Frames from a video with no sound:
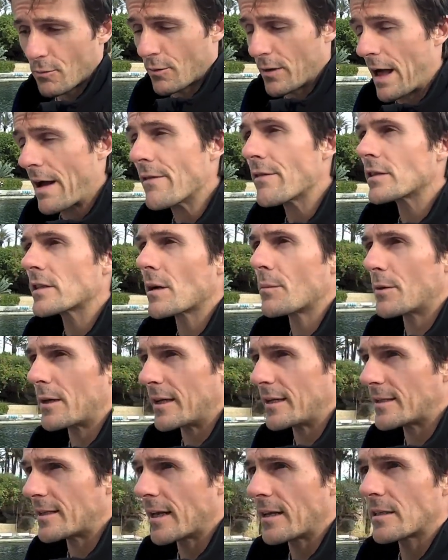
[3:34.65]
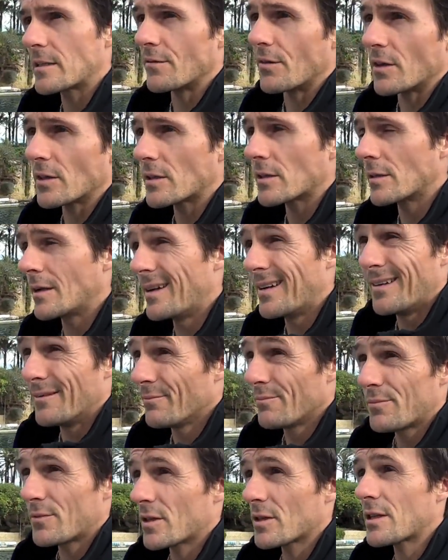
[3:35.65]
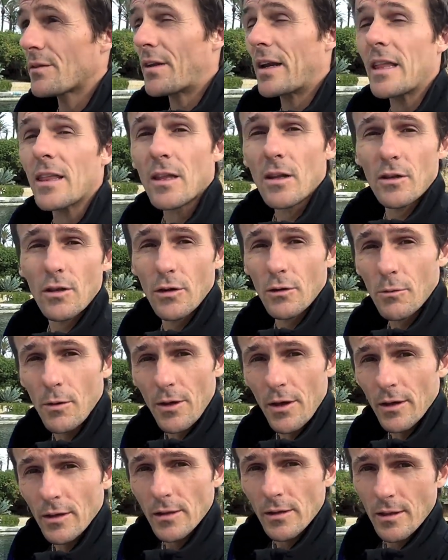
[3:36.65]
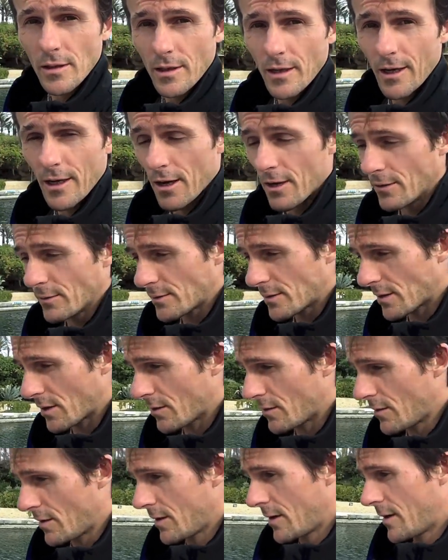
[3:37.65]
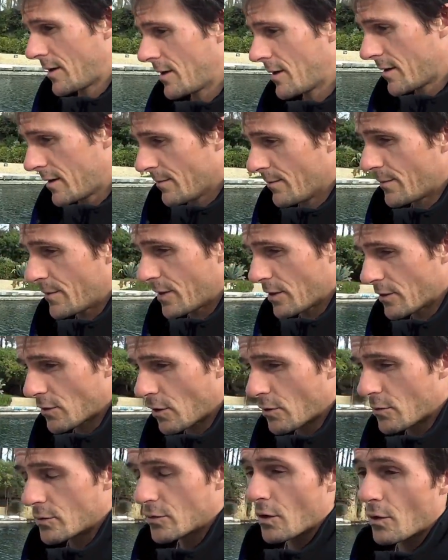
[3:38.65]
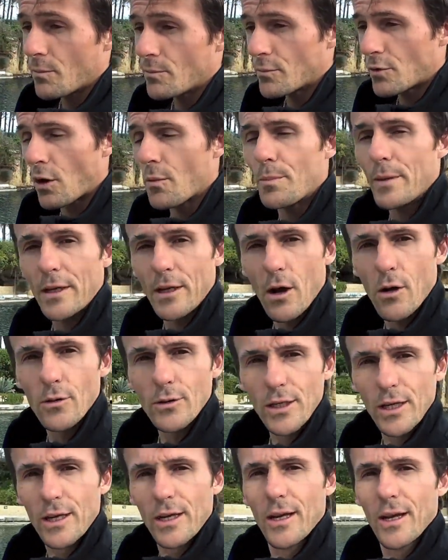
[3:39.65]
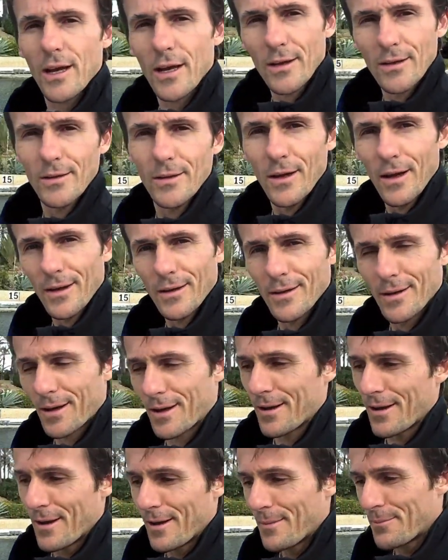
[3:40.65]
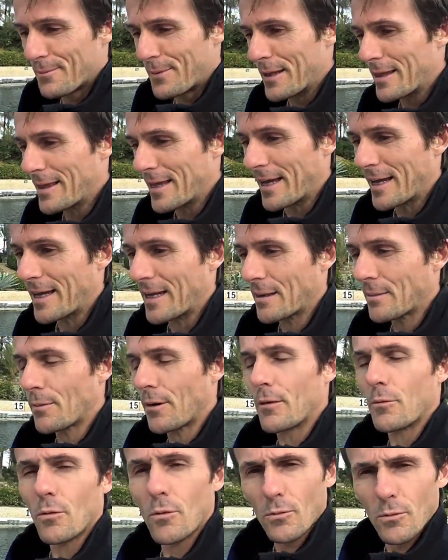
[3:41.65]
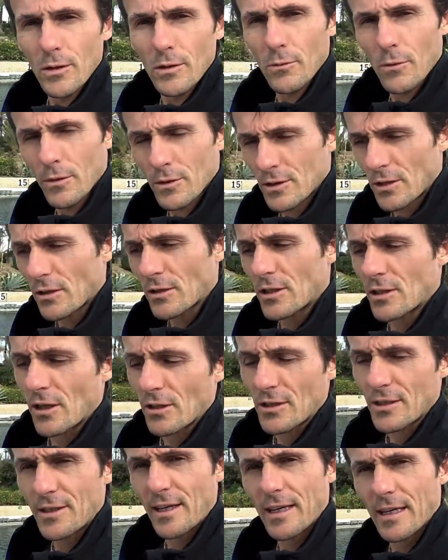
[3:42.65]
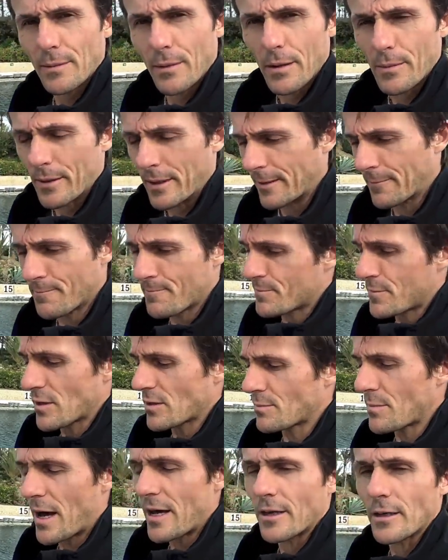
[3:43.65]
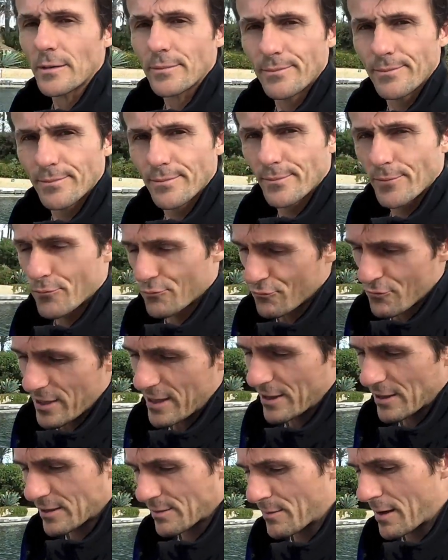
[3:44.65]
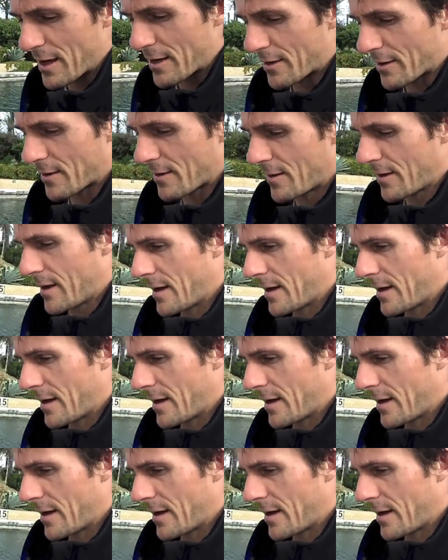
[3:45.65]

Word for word: Whatever someone thinks of us doesn't have anything to do with us, you know? So, you know, don't, don't, don't be nosy and, and be thinking about, well, wonder what such and such is thinking about me. It doesn't matter. It really doesn't matter.